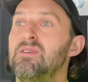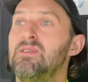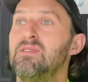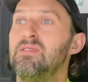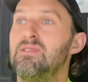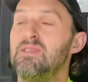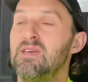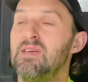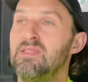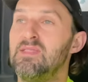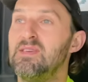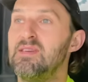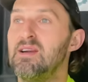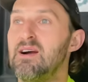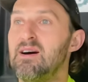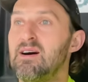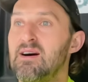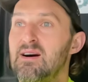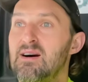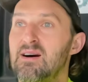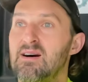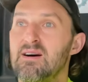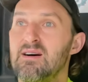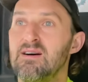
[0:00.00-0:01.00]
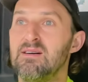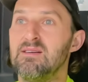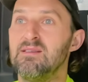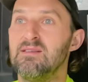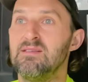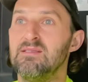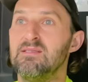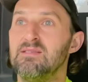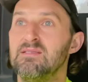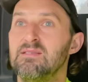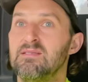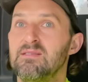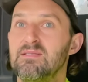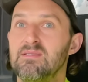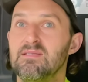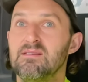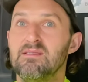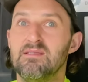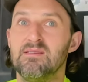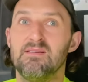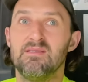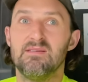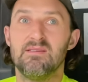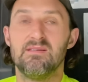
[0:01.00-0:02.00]
than they are
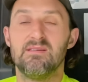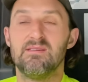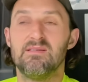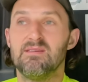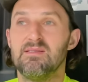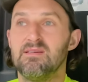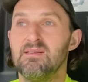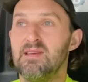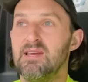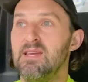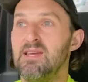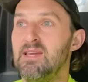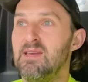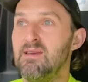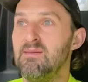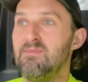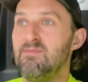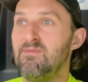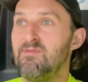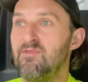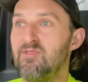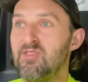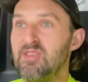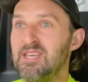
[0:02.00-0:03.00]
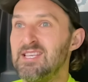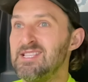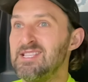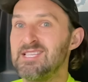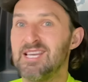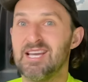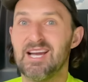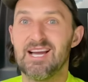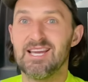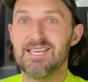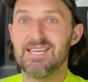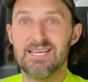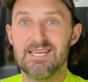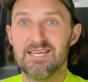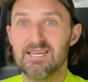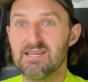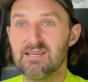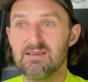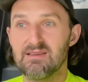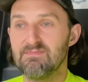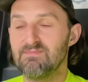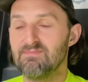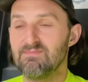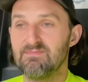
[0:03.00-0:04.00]
um, for the
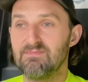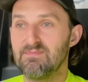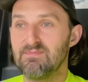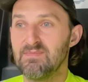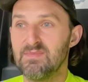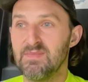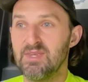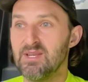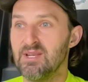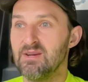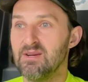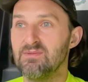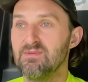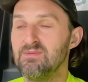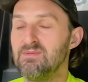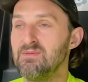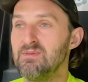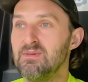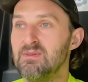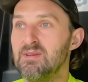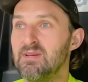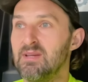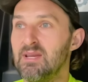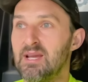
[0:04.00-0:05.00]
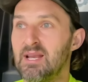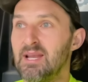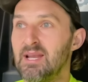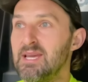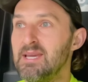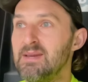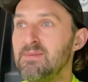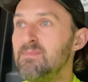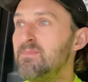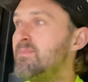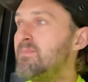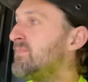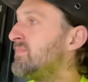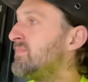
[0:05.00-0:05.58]
entire, you know, claim.